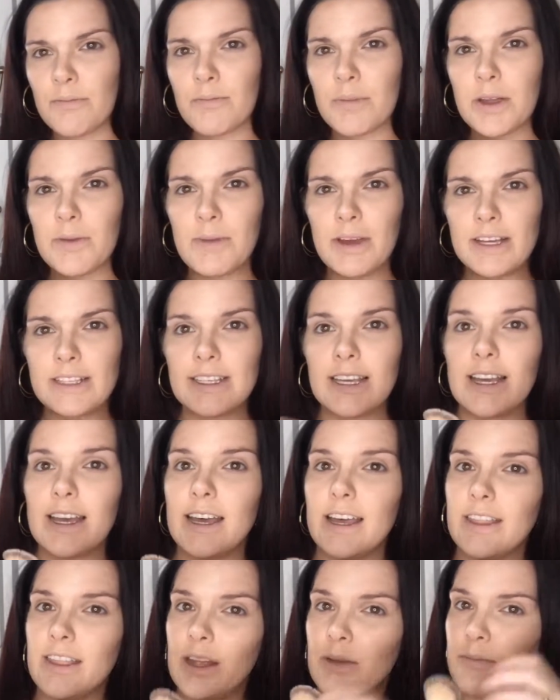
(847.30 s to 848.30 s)
Pre-mix it
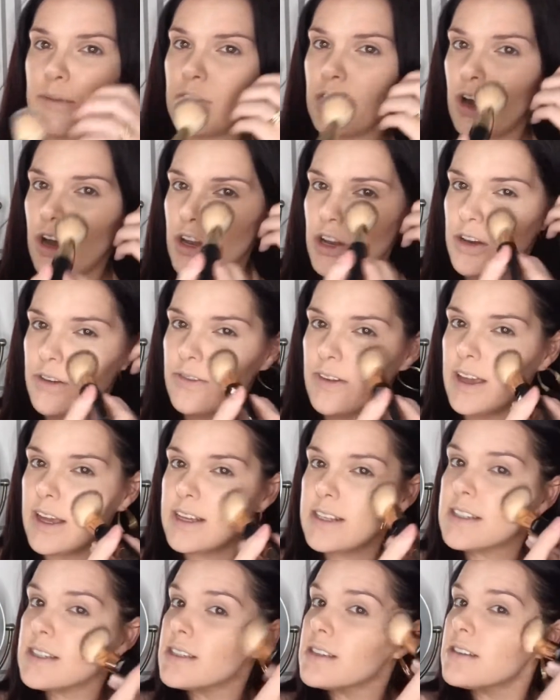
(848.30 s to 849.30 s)
and then put it on your
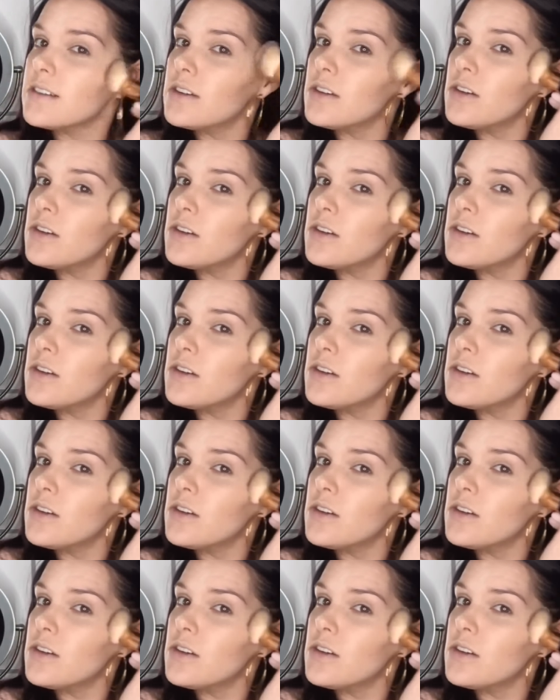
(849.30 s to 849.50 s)
face.